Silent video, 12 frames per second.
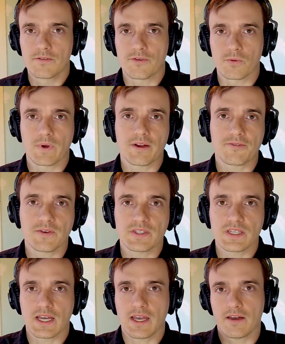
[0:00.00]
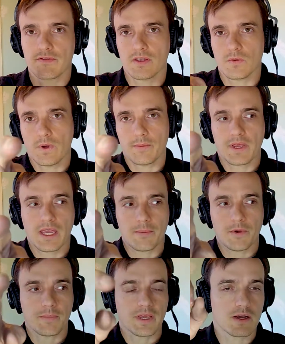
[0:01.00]
For reference, I have the webcam
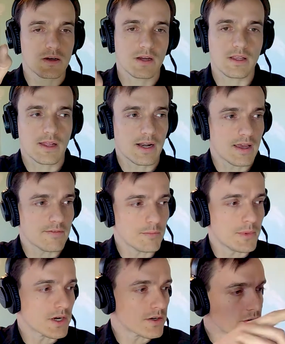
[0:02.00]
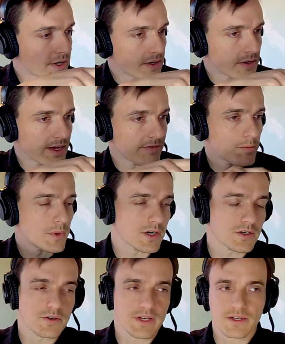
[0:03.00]
up here, and then I have a monitor here, and I have a
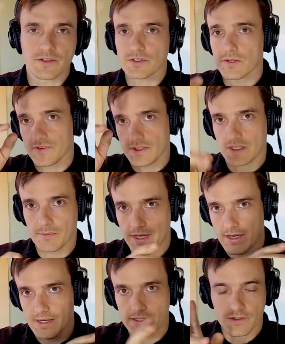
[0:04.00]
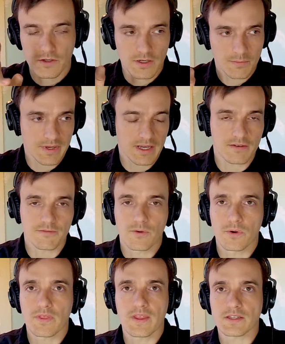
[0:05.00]
monitor here. So if you see my eyes darting back and
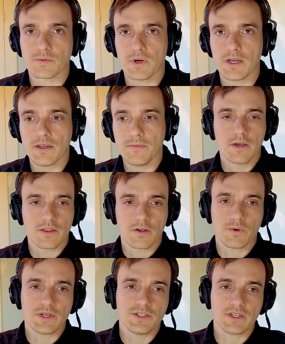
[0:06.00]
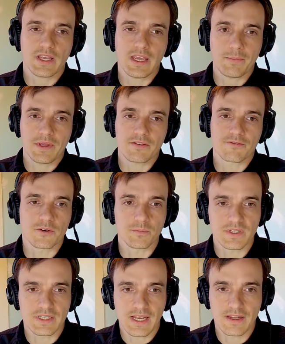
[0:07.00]
forth, that's why. The question came in
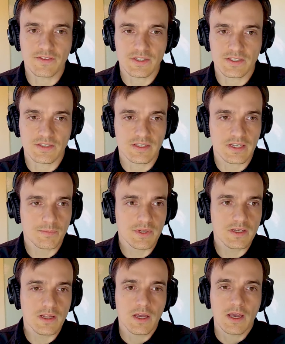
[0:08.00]
from David Sigmund.